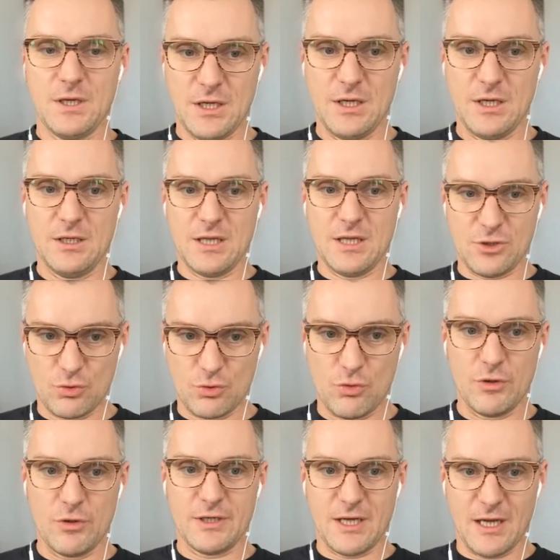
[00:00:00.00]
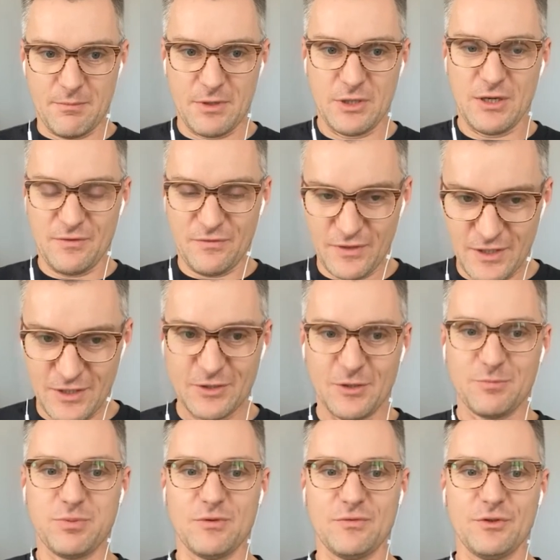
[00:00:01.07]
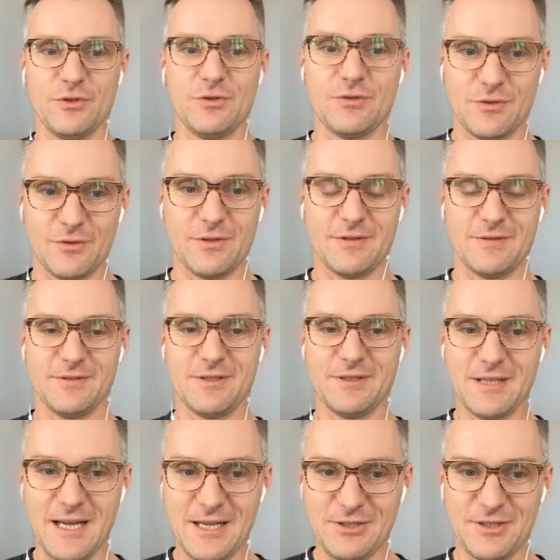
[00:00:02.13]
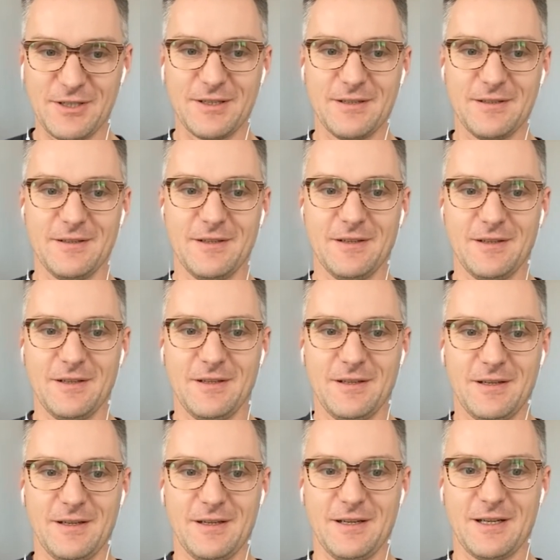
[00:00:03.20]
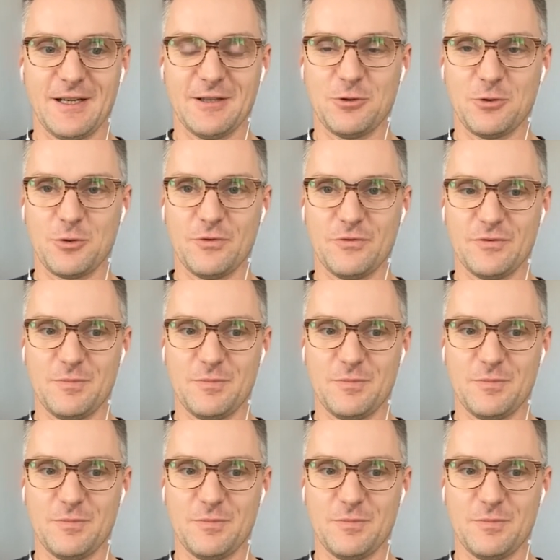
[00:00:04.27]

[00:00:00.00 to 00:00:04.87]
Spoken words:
According to the quote you cited, they have decided in their mediatism to go all the way.